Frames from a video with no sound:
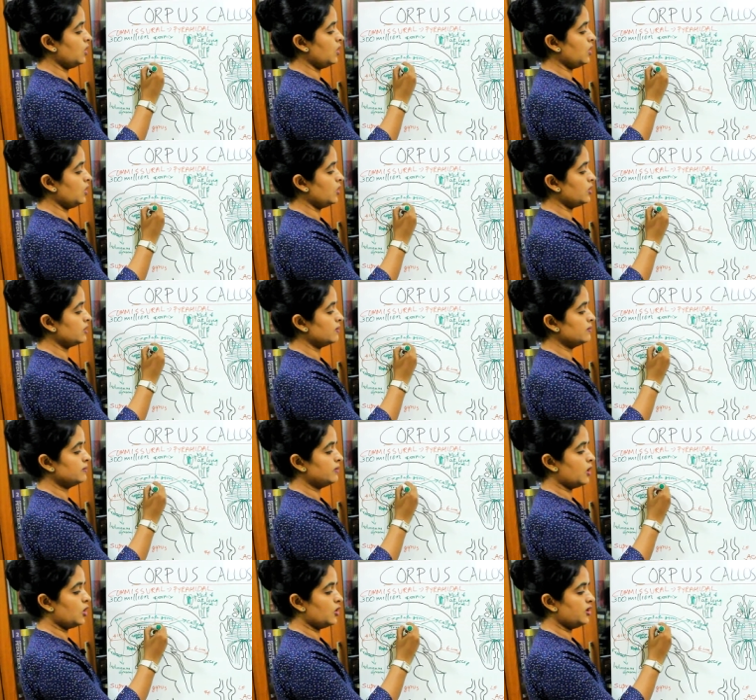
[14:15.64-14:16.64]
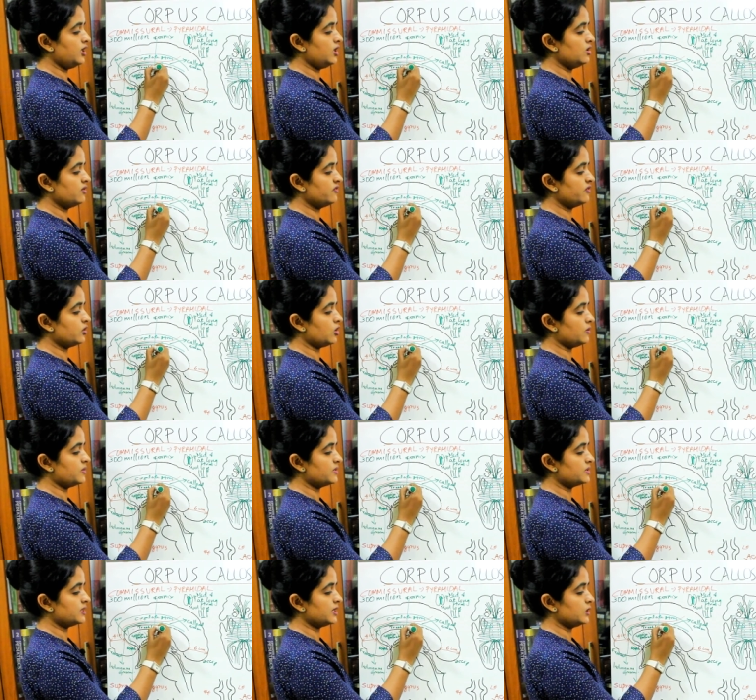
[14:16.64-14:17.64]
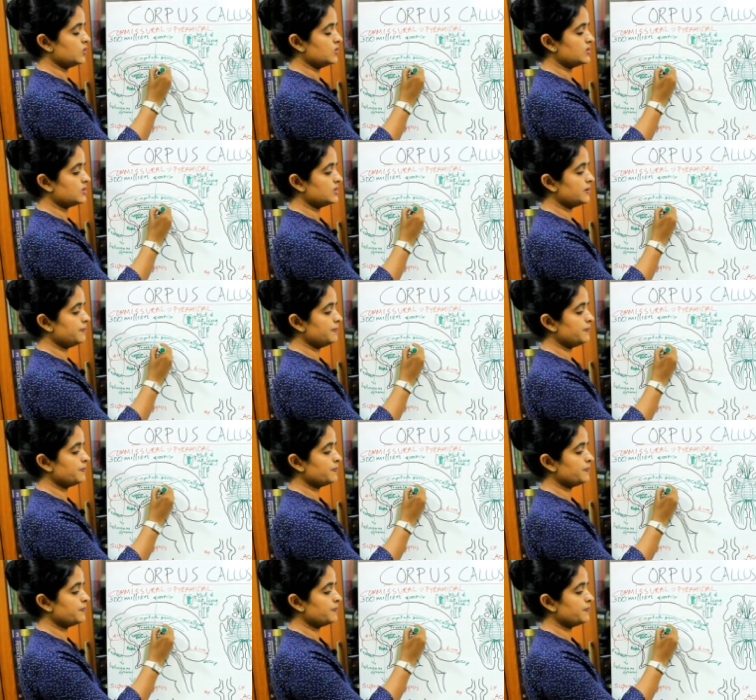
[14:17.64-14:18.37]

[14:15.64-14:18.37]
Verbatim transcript: or body of corpus callosum